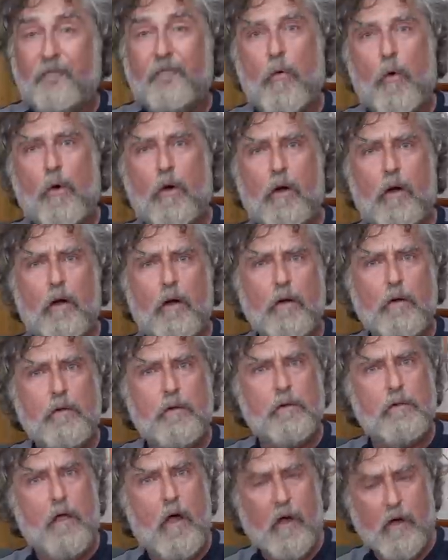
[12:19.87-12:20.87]
for
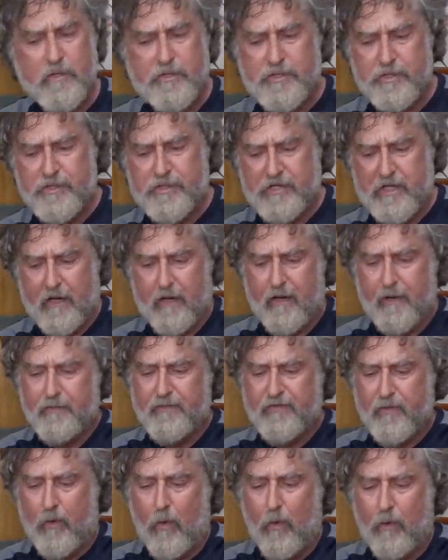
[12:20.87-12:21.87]
larger
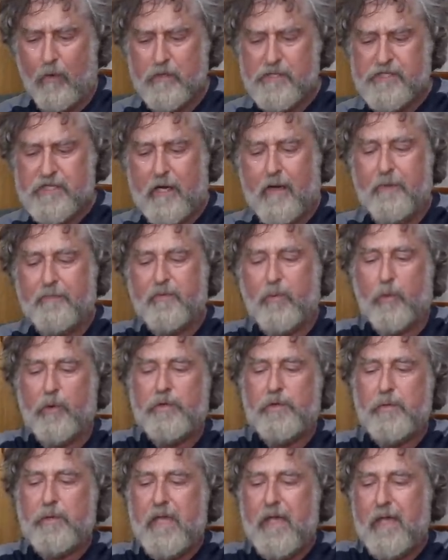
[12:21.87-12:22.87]
jobs or jobs where
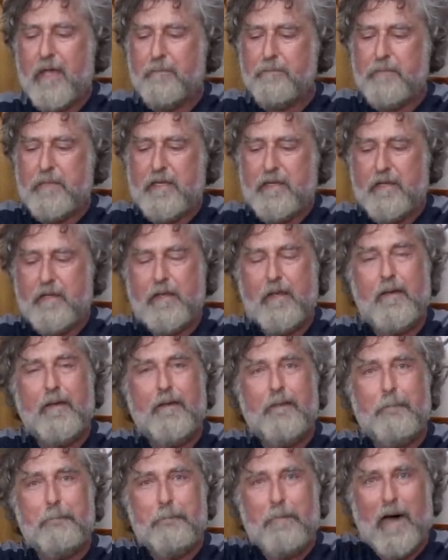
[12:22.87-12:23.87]
you can't be
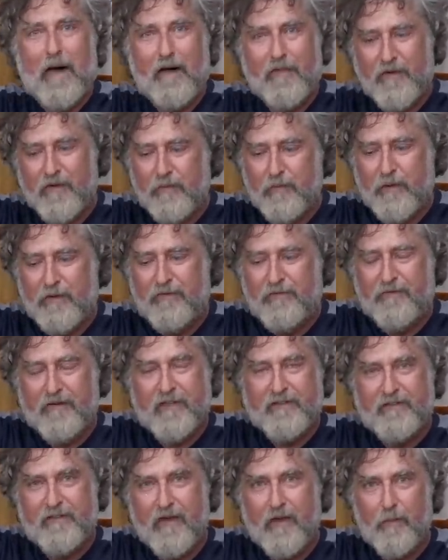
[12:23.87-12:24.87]
bothered with
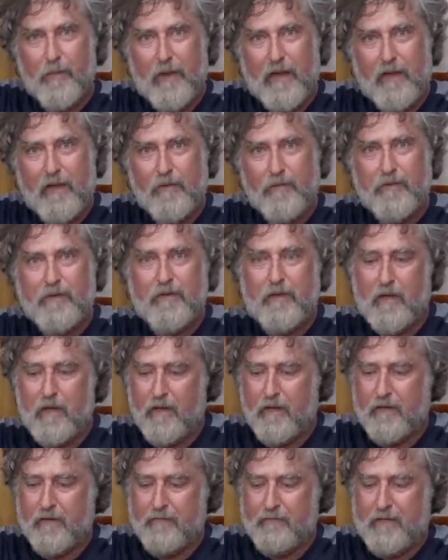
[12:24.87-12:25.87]
fussing around
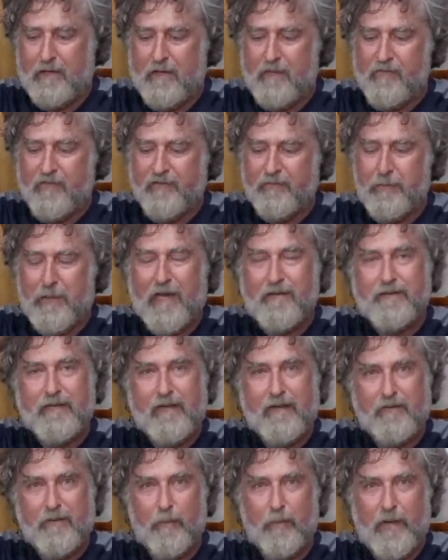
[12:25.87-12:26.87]
uh, in the spot to
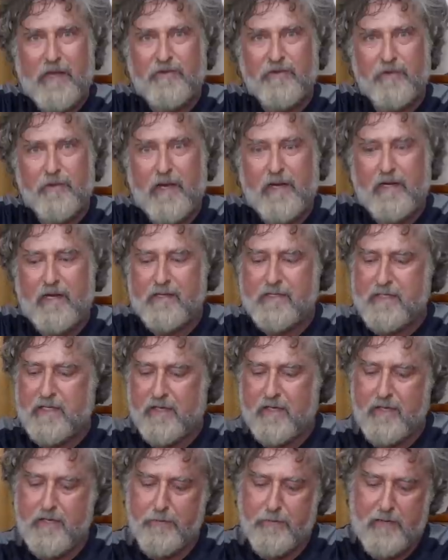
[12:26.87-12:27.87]
get the wrench right on
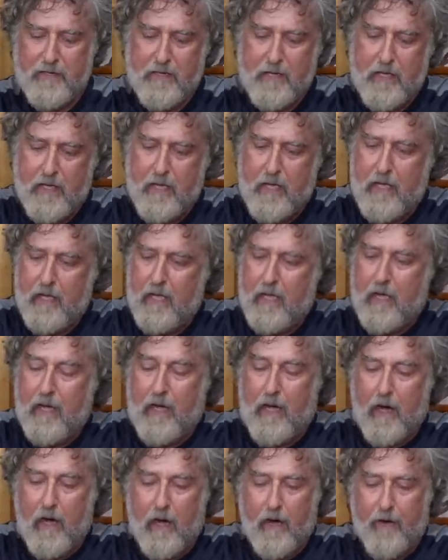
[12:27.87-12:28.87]
tight.
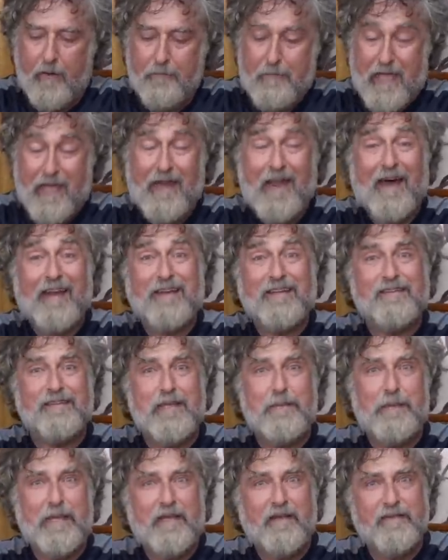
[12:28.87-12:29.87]
Um, and
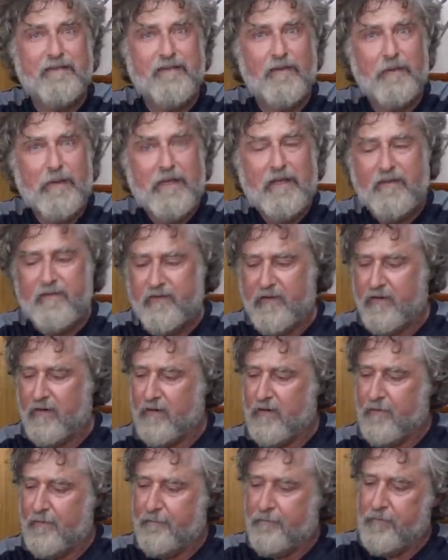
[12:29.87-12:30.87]
honestly, because they're
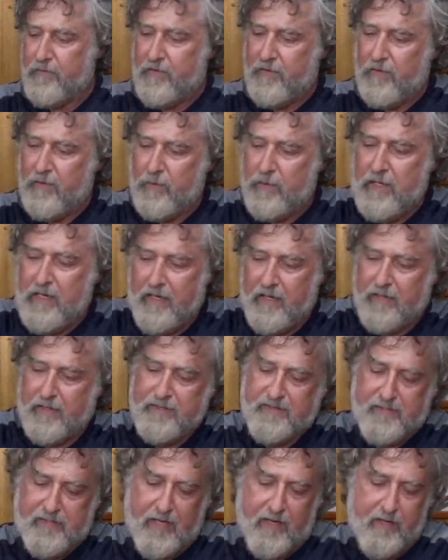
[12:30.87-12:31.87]
easier, you need a
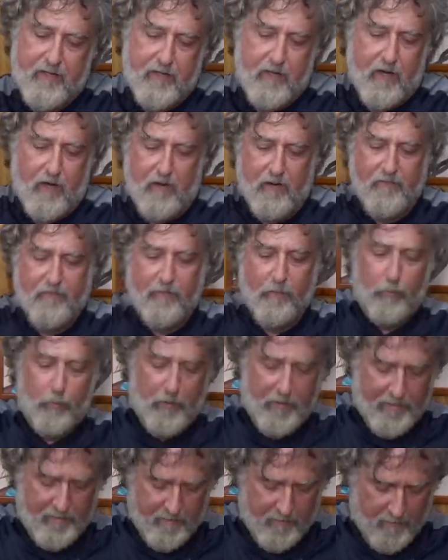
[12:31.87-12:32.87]
set of
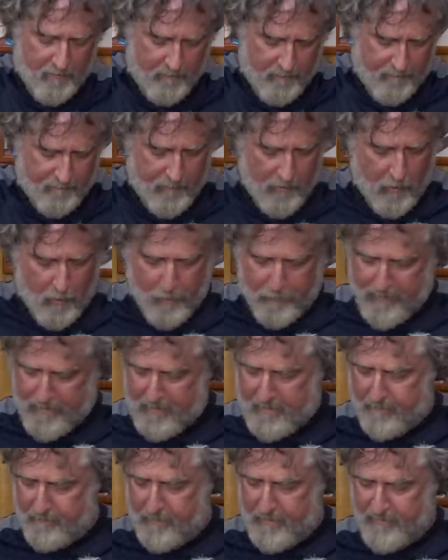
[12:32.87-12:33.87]
regular open
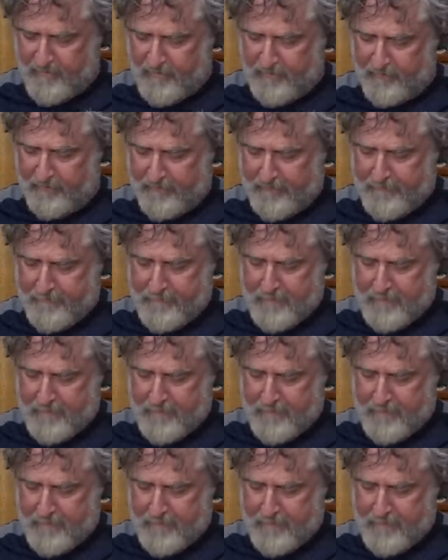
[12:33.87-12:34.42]
end wrenches.